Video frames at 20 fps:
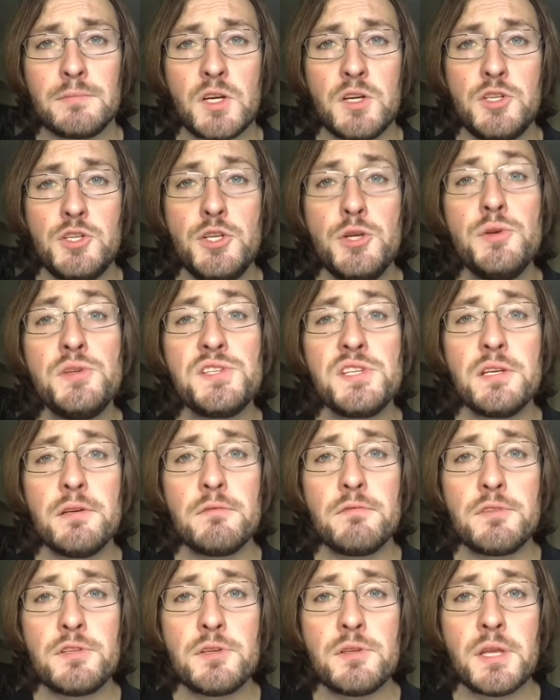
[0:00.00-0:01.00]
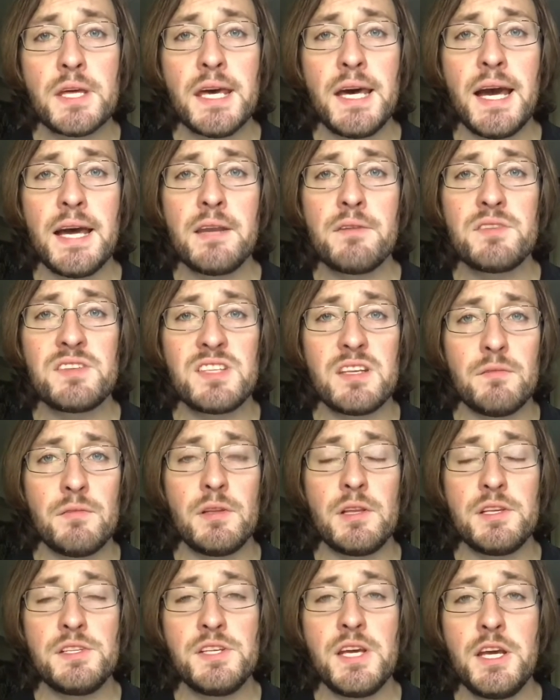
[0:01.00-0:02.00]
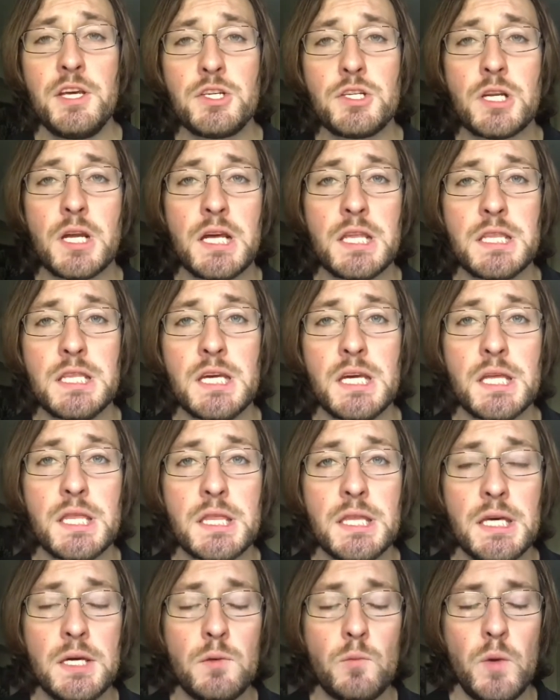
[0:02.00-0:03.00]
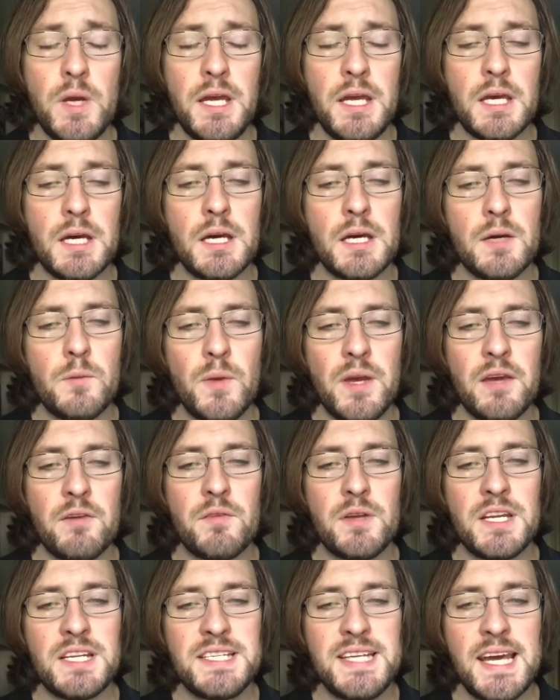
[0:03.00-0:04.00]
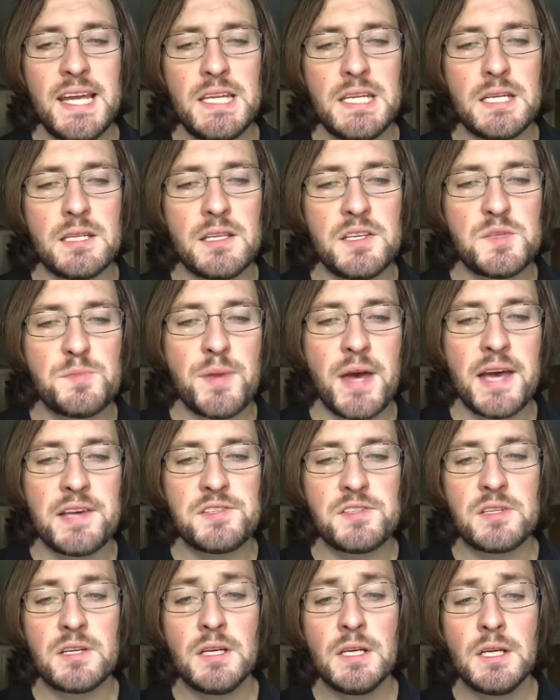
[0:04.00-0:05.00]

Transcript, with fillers: conducive to the kind of civilization I think that we, uh, we have intended these past